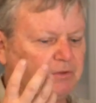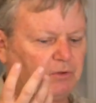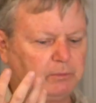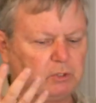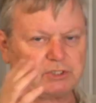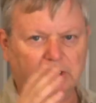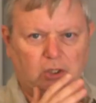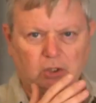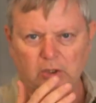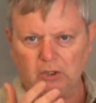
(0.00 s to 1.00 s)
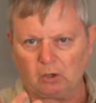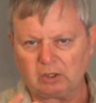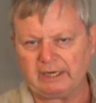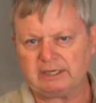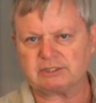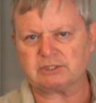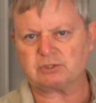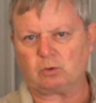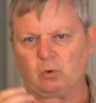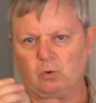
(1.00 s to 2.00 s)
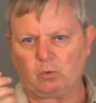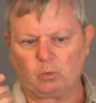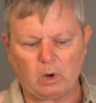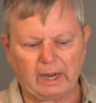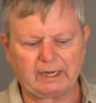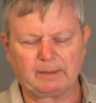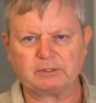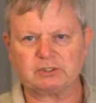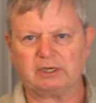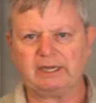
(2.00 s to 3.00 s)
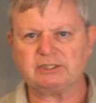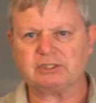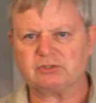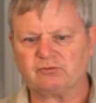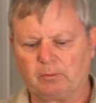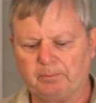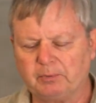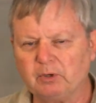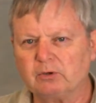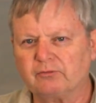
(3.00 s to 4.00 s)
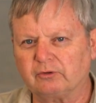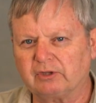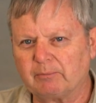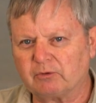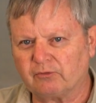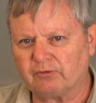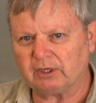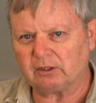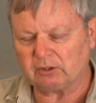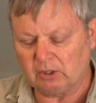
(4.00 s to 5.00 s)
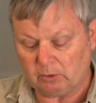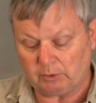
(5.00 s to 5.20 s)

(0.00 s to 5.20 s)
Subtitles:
If I'm using long lenses or wide aperture lenses for beautiful depth of field,